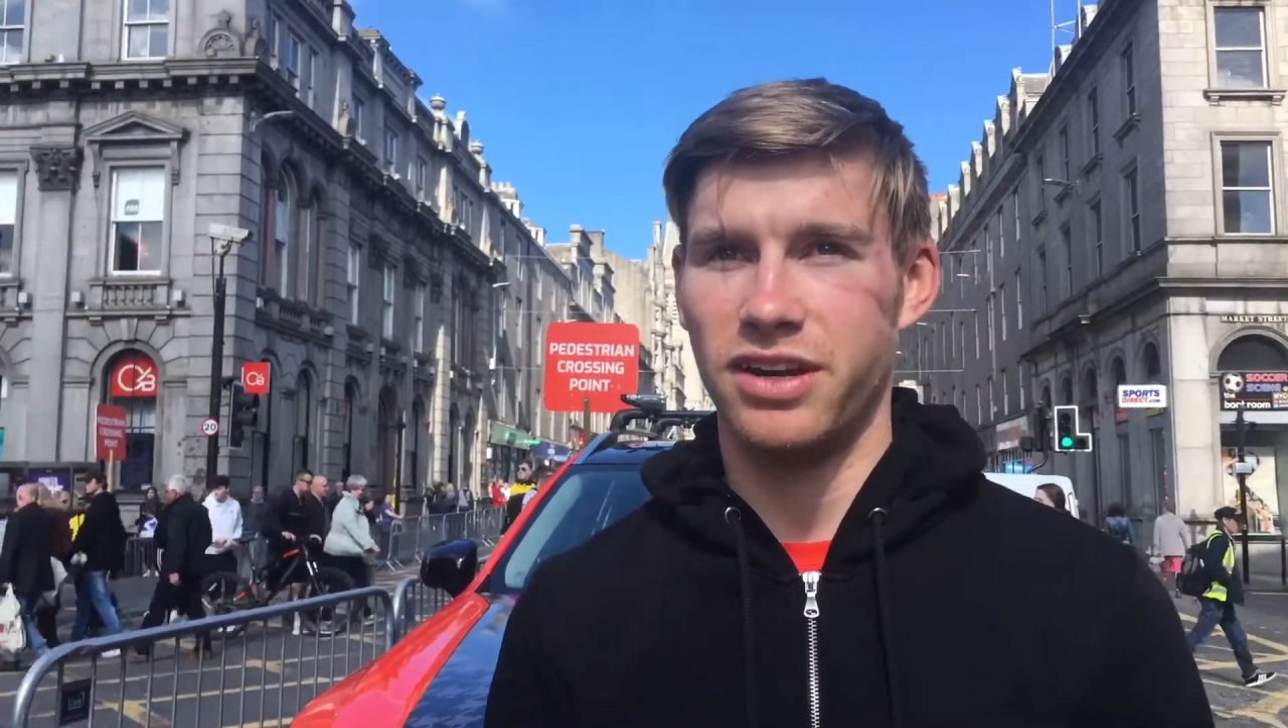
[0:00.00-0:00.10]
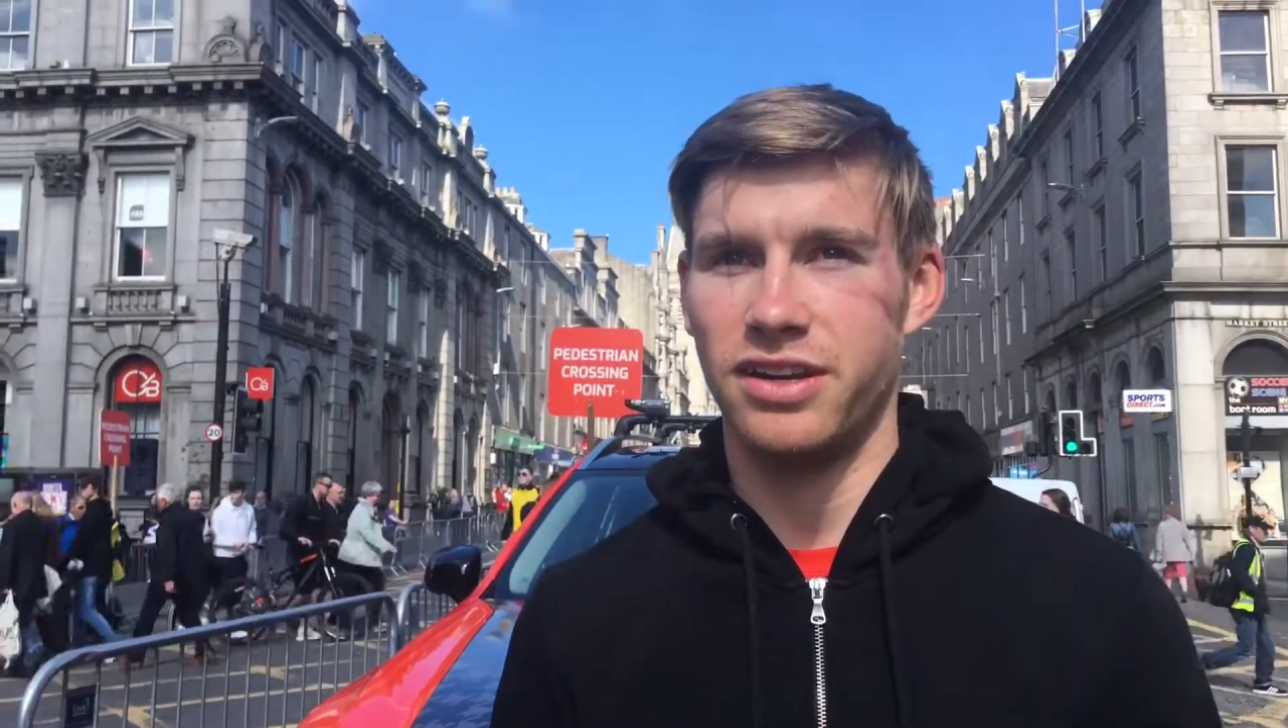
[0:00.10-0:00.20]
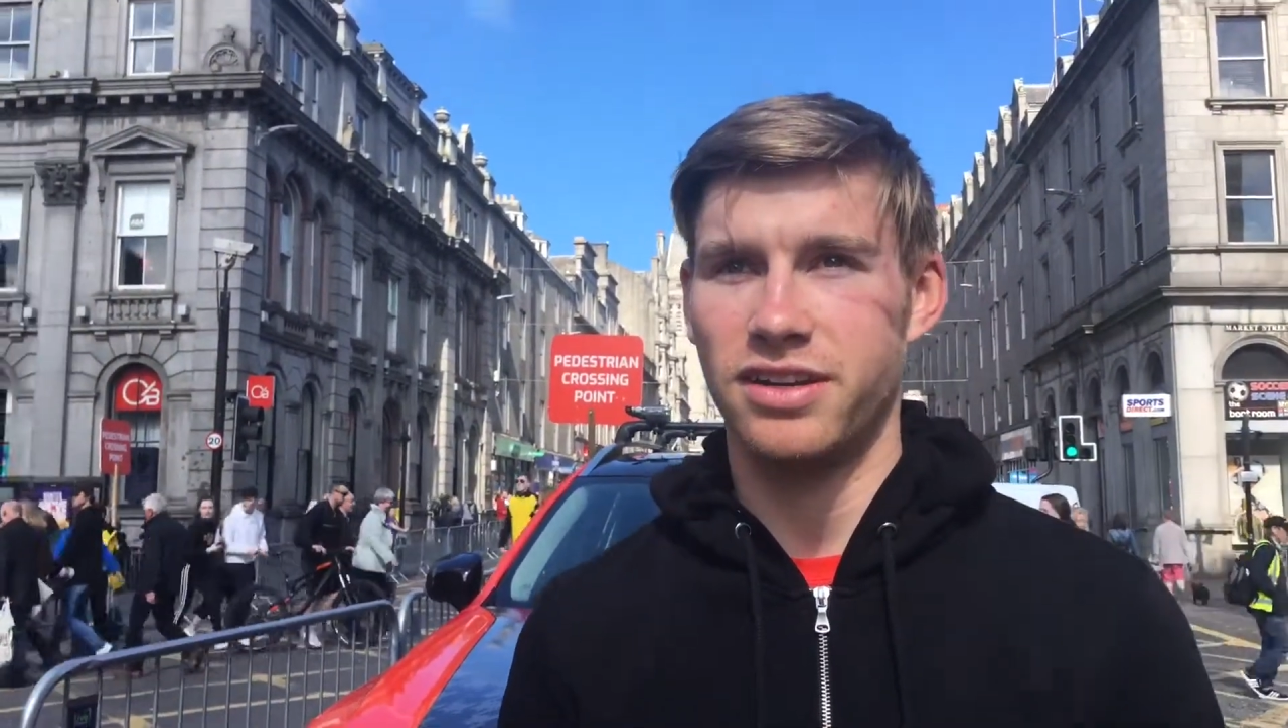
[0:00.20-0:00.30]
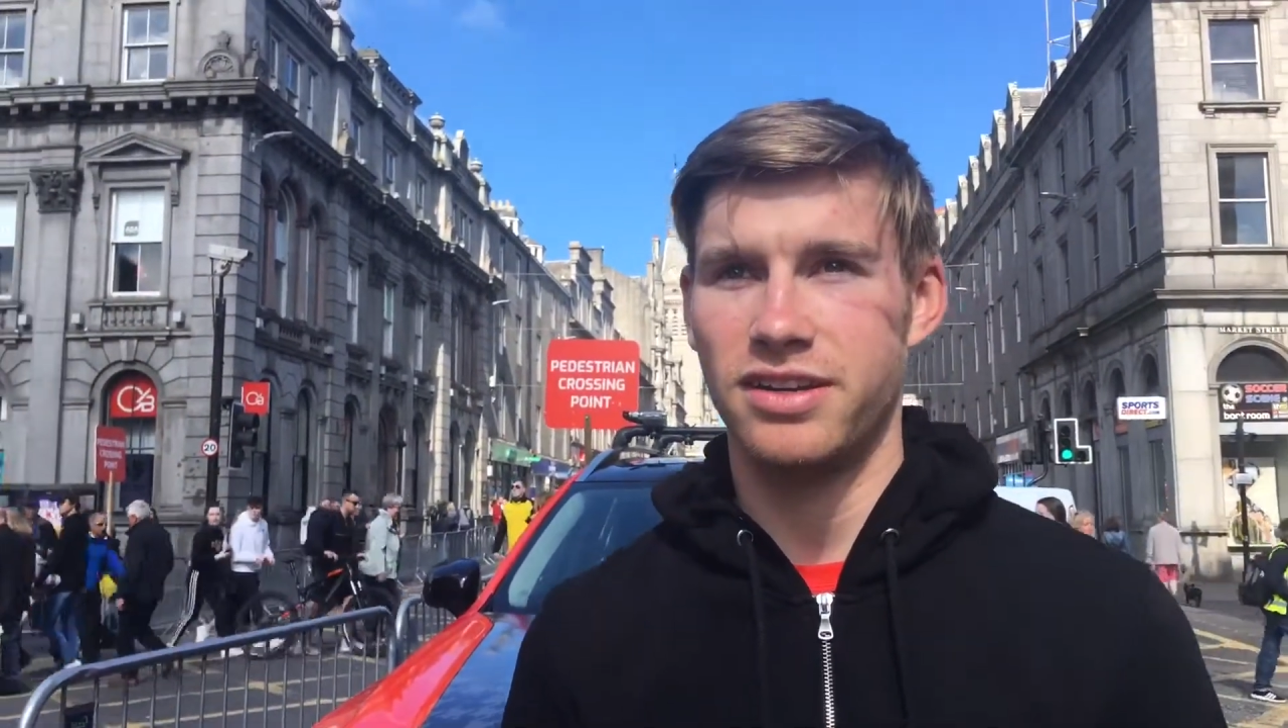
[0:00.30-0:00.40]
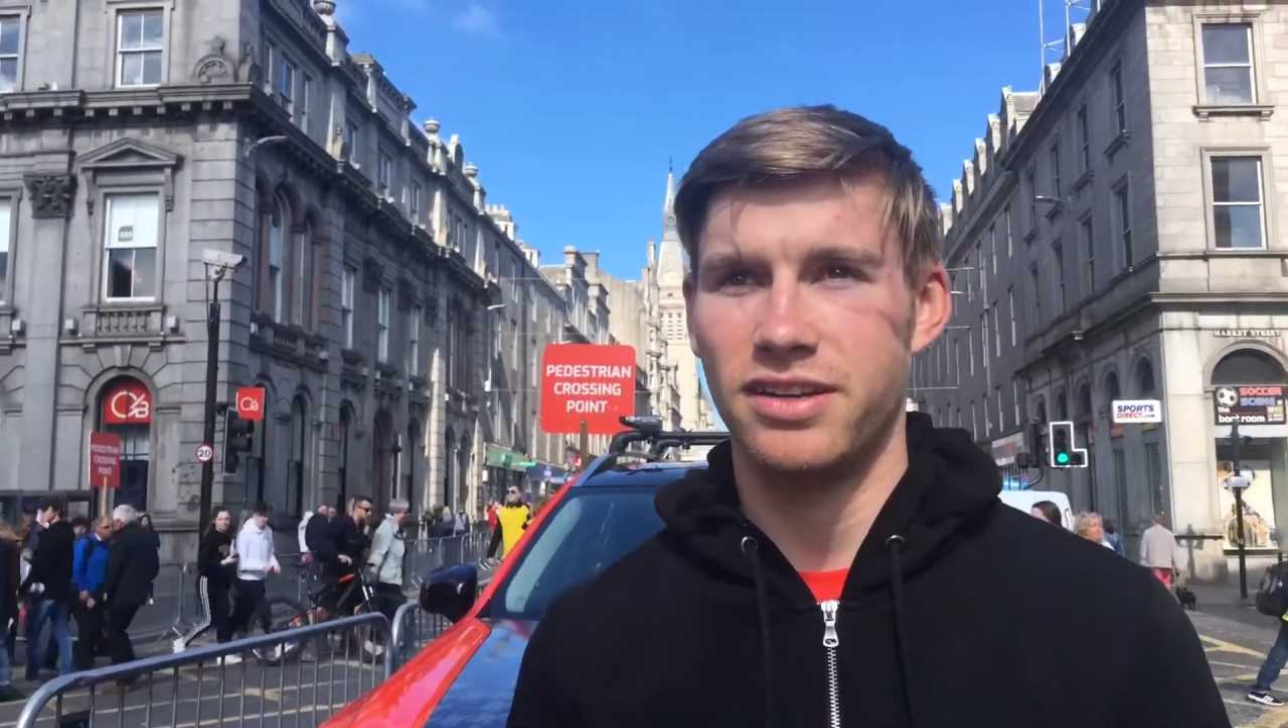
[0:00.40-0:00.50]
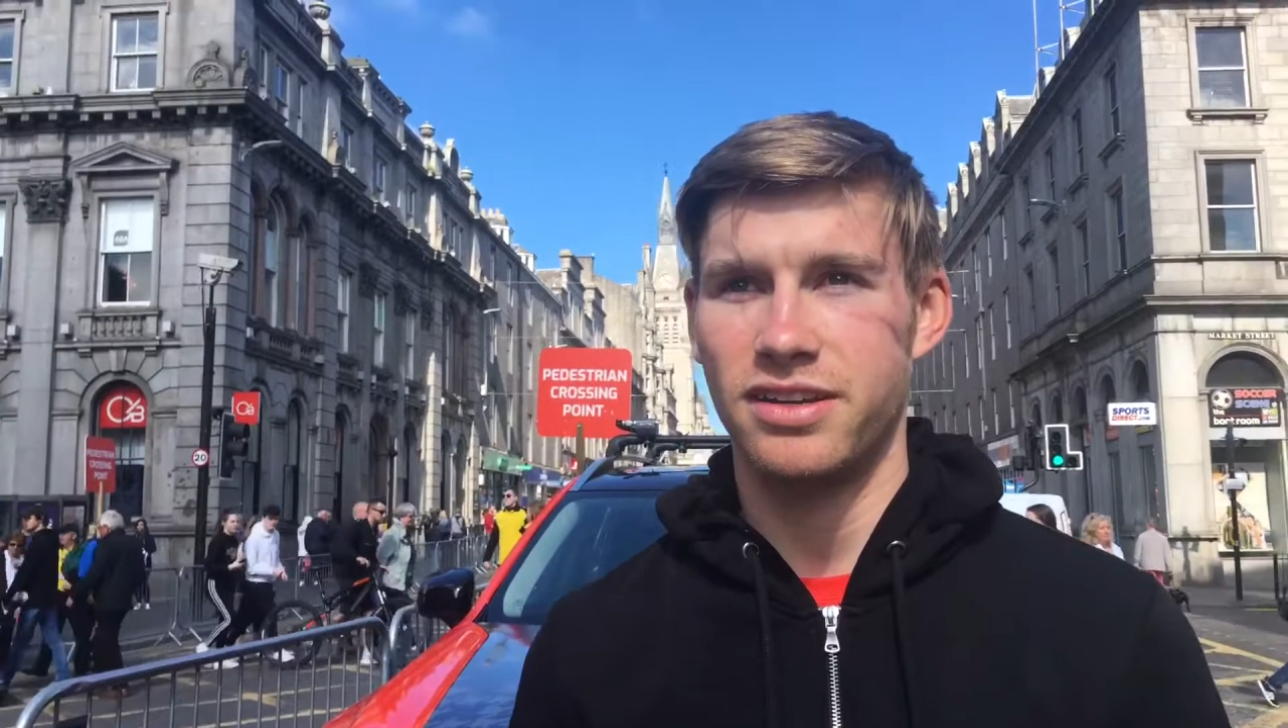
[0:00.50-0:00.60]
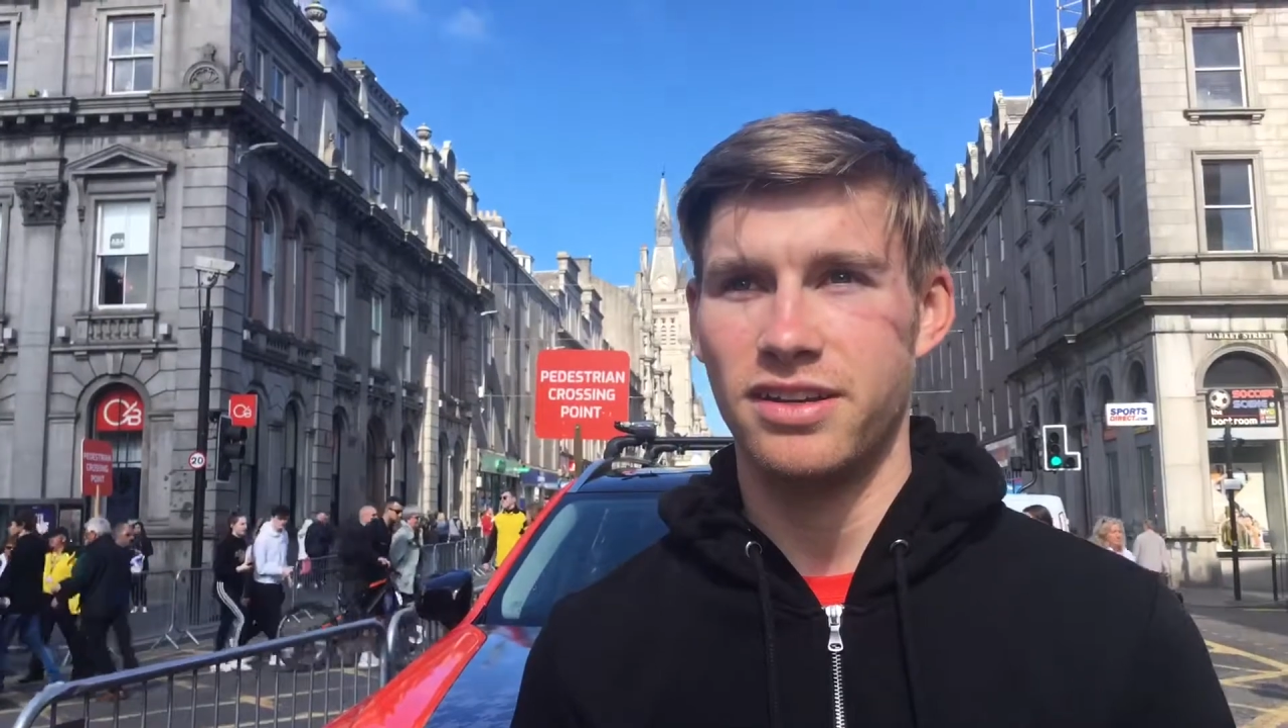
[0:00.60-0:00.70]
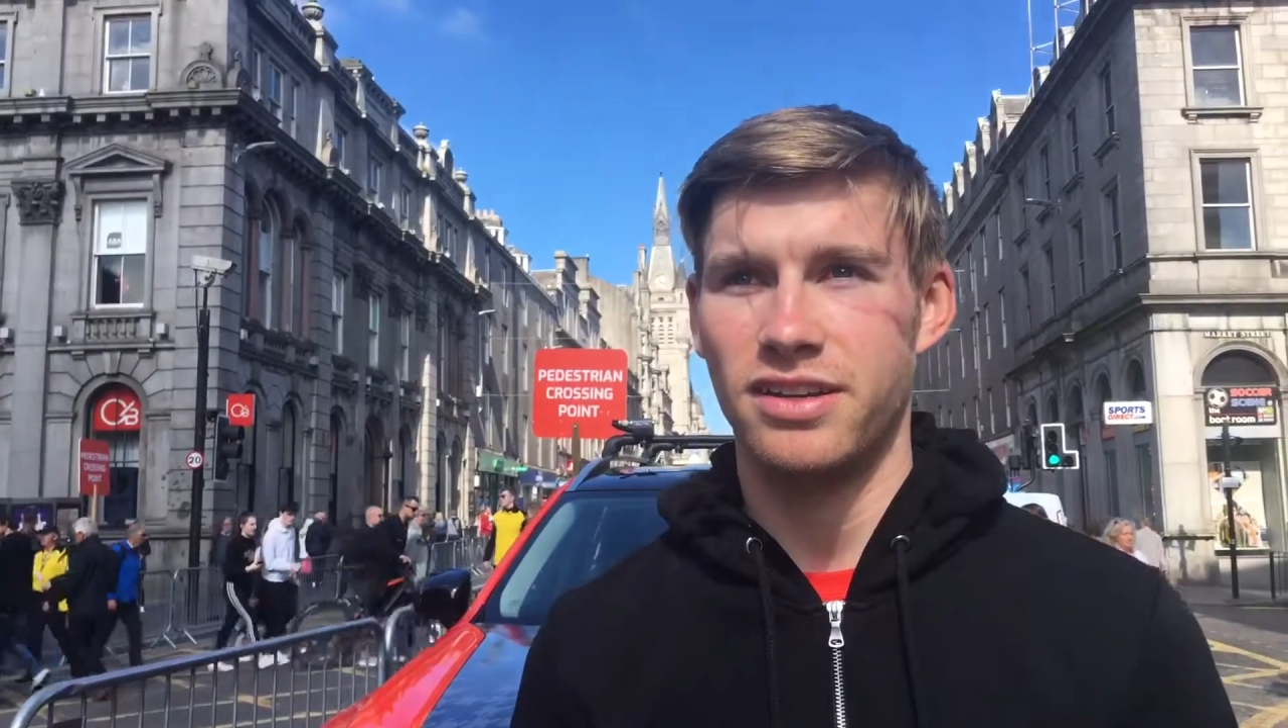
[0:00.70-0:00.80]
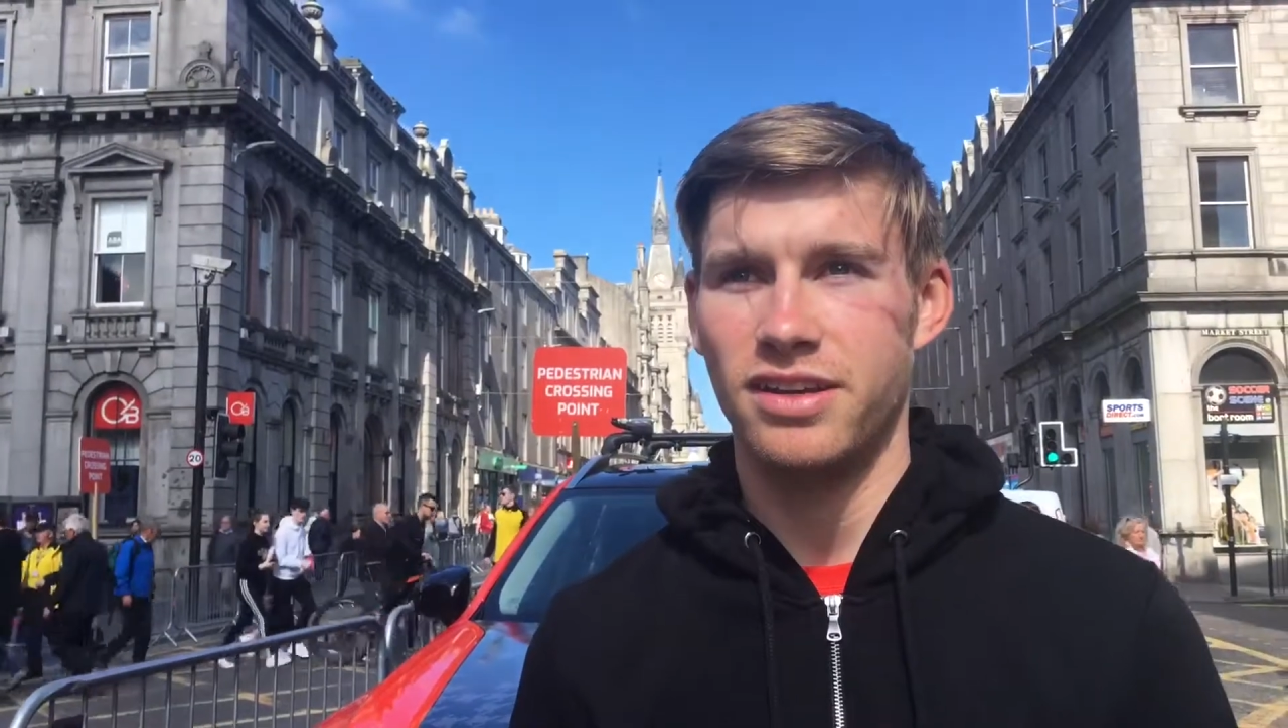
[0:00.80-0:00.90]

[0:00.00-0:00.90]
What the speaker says: to